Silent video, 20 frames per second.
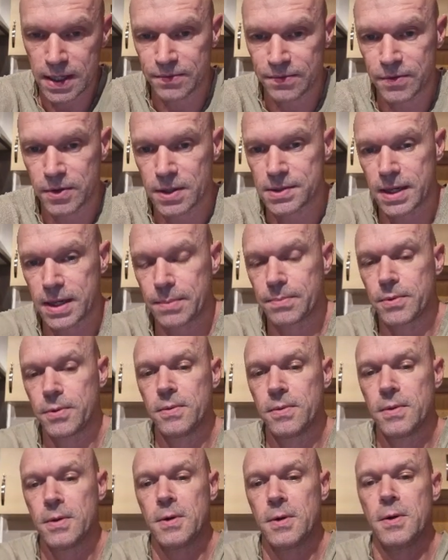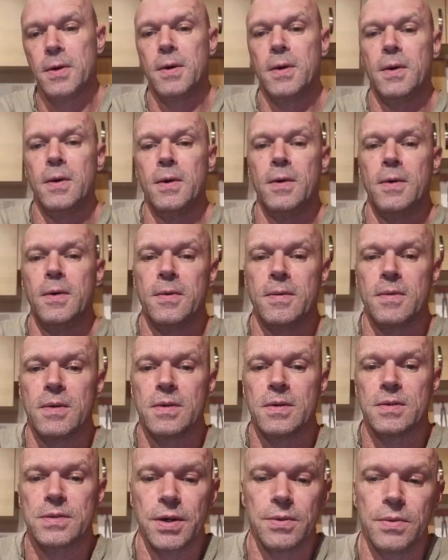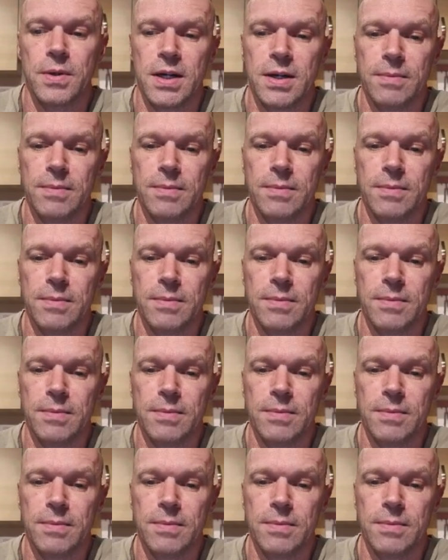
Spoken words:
for example. So